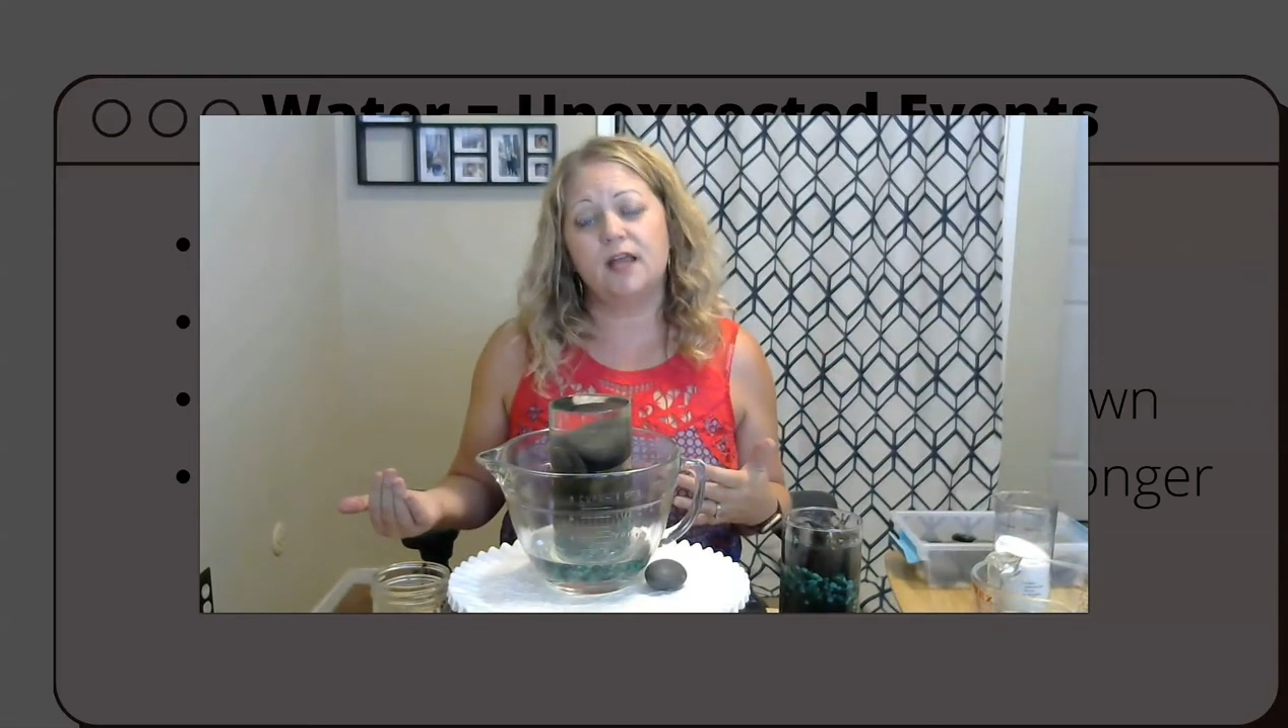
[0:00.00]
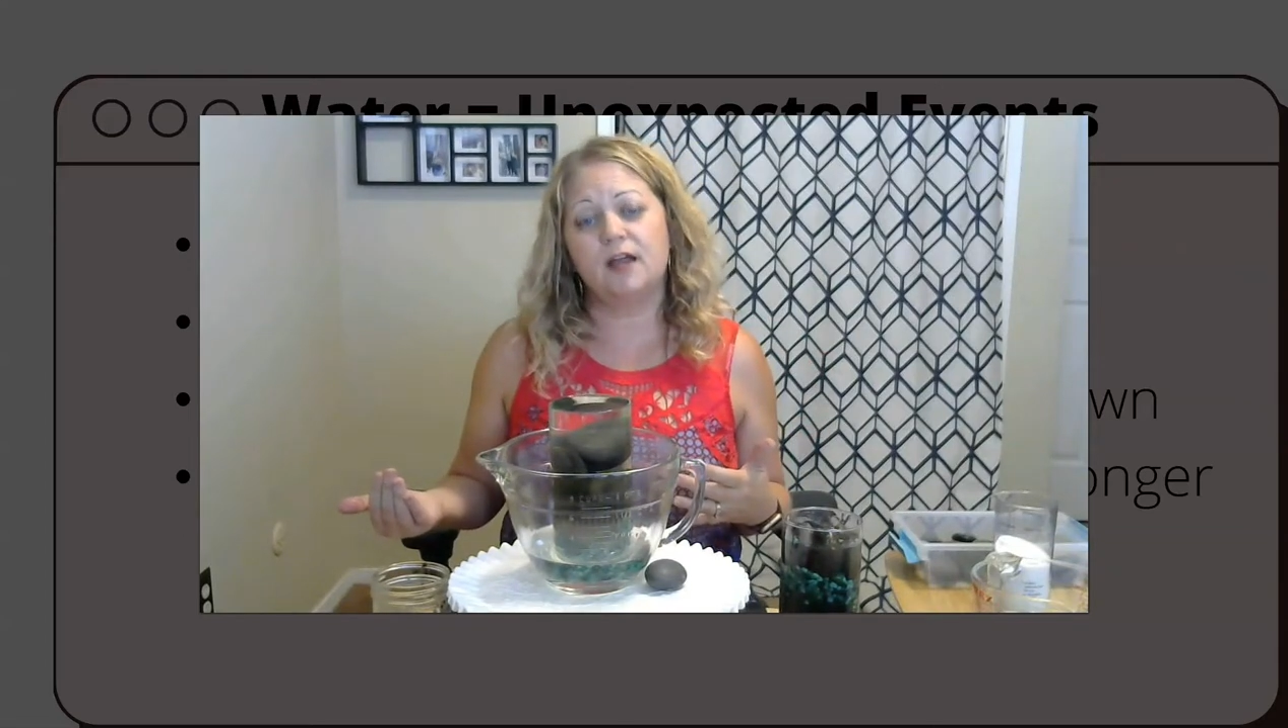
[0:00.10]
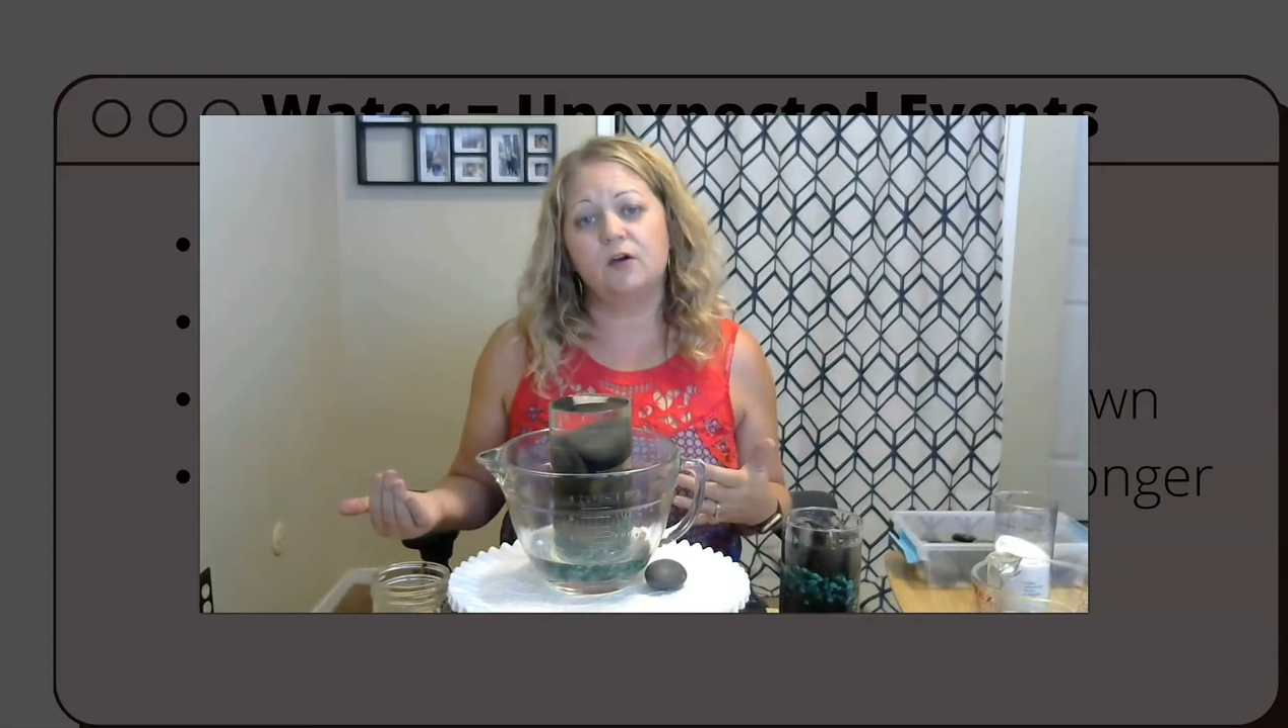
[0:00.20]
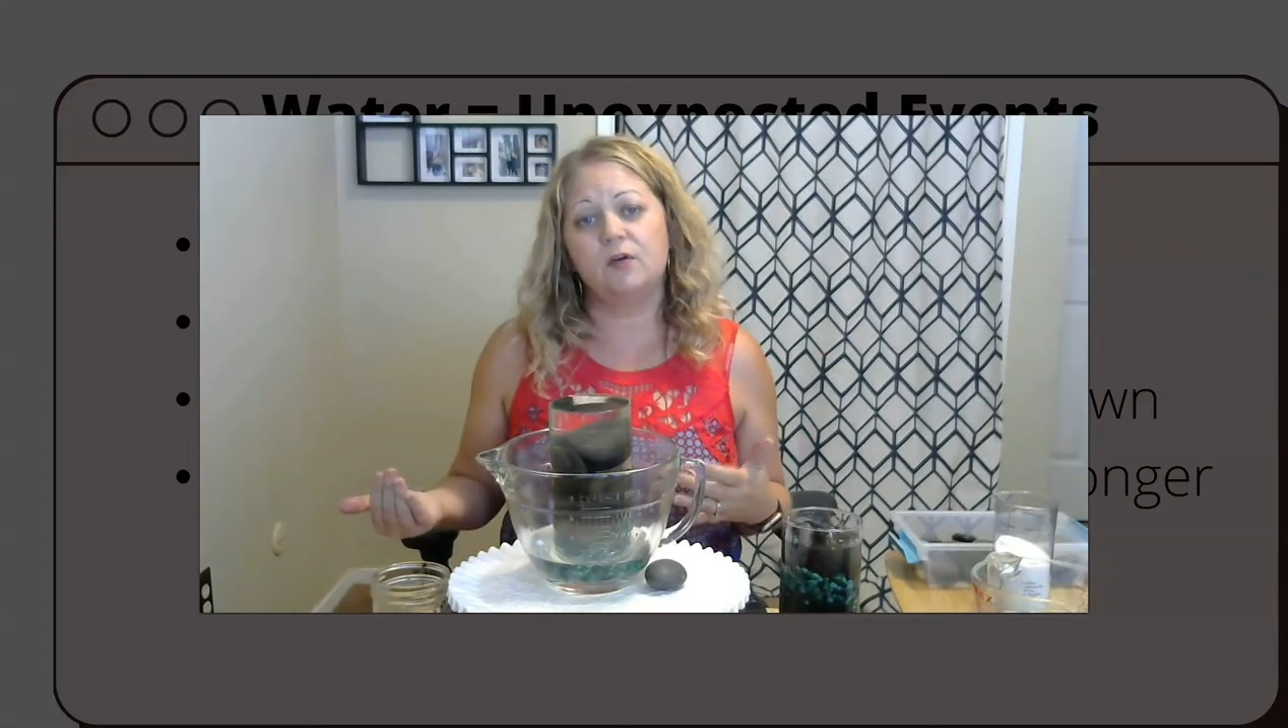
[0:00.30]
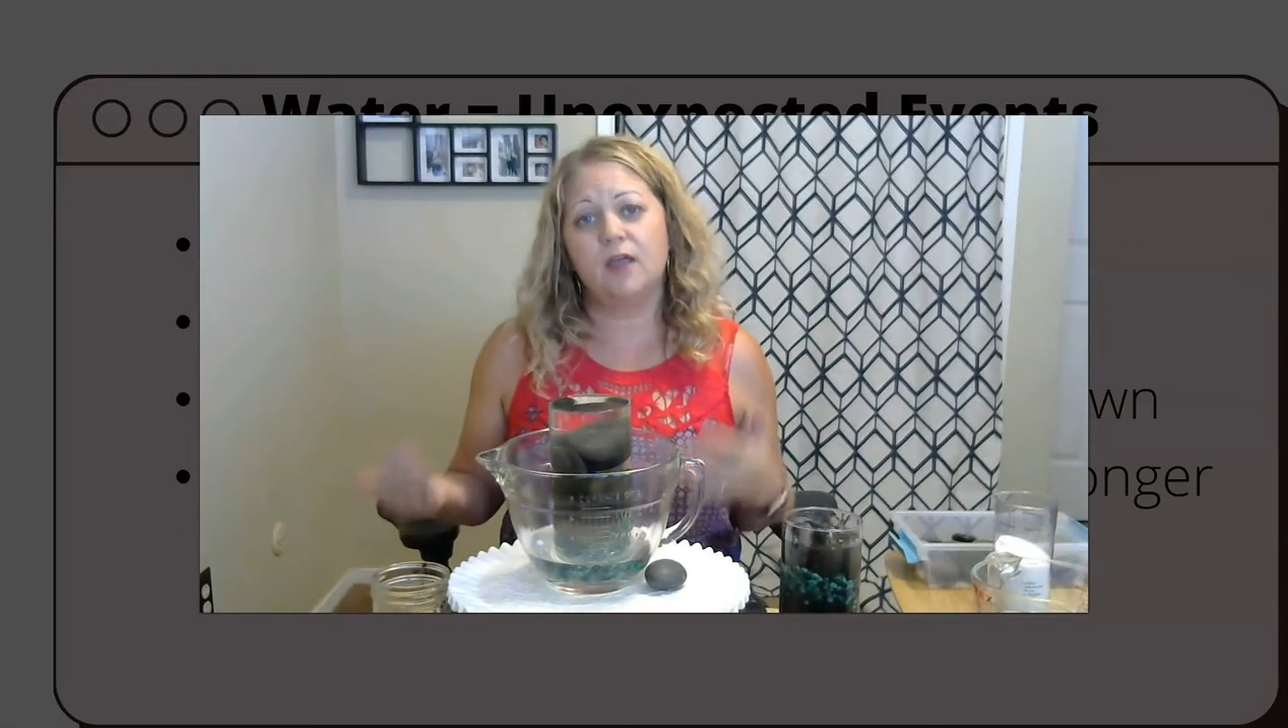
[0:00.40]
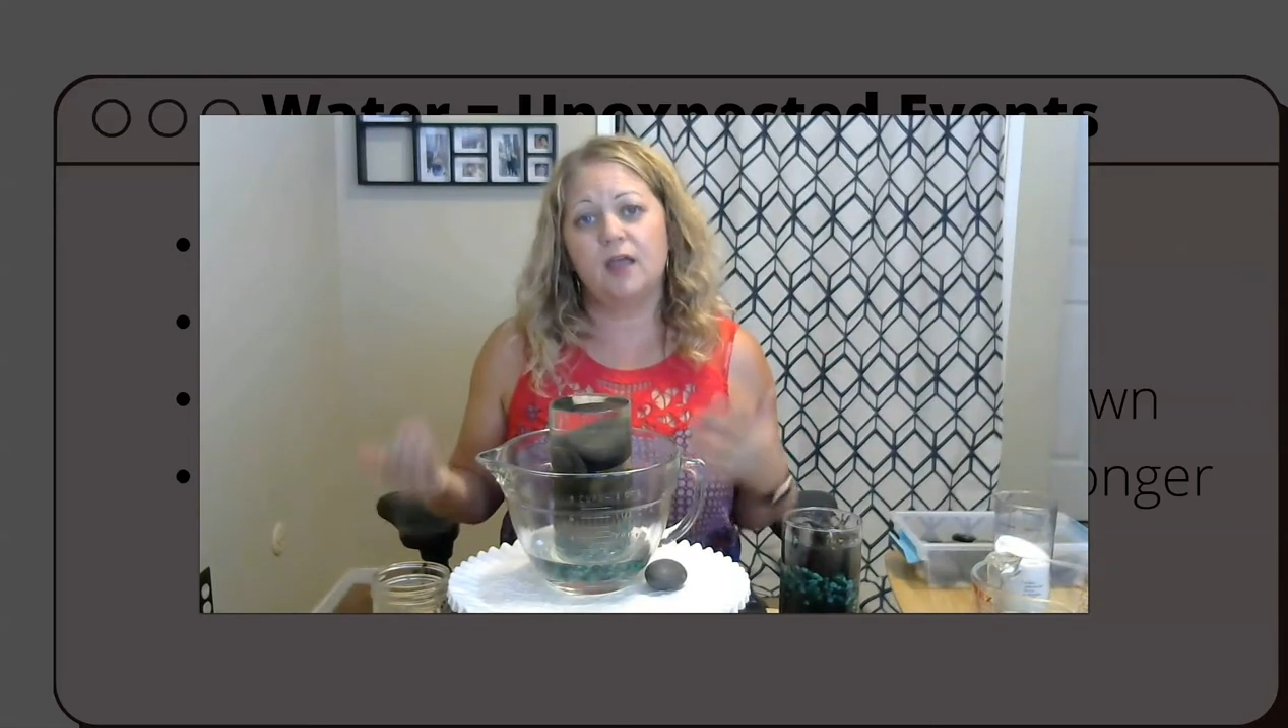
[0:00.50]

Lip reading: out